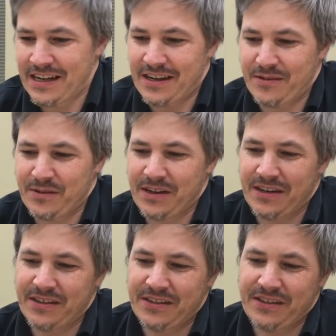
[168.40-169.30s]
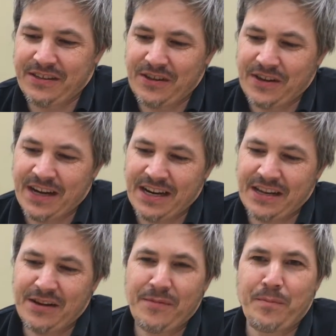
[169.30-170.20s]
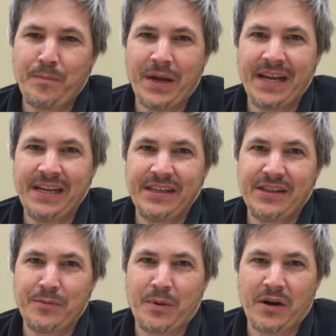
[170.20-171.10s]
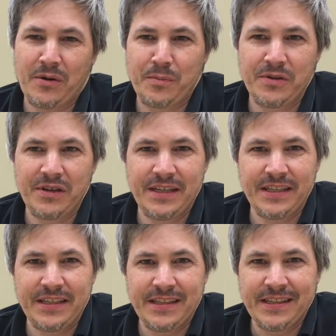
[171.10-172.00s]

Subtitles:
I'm gonna go ahead and paint the paw print.